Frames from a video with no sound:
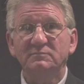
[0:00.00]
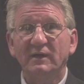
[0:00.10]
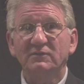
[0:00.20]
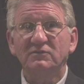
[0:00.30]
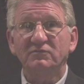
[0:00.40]

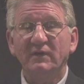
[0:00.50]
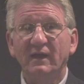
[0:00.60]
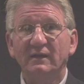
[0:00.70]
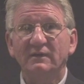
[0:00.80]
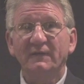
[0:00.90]
about the
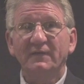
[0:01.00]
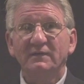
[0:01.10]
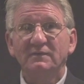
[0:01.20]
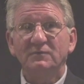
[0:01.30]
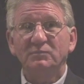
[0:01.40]
fact
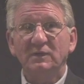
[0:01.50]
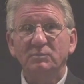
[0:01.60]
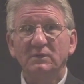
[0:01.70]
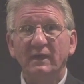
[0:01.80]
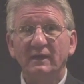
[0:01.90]
that
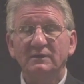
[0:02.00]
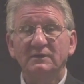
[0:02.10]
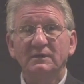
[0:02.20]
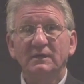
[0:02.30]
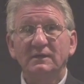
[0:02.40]
people had
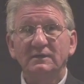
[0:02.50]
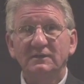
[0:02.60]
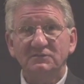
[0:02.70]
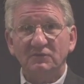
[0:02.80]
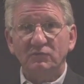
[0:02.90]

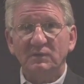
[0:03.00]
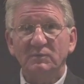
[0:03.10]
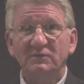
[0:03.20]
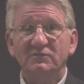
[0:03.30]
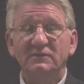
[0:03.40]

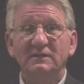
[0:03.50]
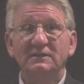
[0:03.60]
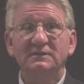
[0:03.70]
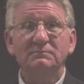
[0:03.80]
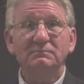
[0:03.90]
disagreements. That
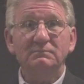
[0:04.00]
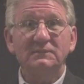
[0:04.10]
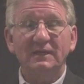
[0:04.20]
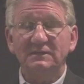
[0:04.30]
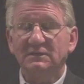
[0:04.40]

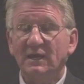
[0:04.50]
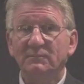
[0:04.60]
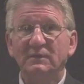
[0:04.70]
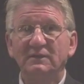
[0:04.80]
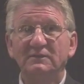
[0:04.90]
did not
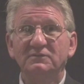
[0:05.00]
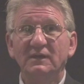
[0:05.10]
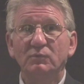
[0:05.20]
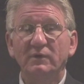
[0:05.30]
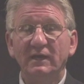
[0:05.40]
mean that
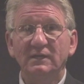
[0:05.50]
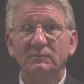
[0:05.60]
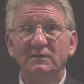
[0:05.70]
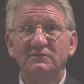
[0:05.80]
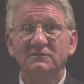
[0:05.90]
they were
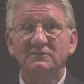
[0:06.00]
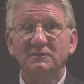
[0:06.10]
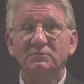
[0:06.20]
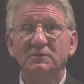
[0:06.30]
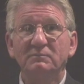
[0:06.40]
enemies. It
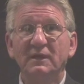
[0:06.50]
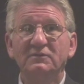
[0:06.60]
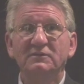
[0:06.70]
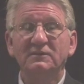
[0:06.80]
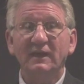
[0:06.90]
simply
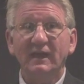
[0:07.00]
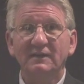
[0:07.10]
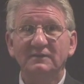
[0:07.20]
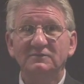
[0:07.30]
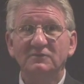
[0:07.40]
meant that they
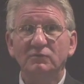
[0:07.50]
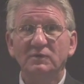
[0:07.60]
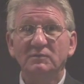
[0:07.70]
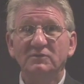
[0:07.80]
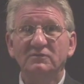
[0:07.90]
had
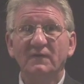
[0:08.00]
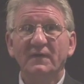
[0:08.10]
disagreements.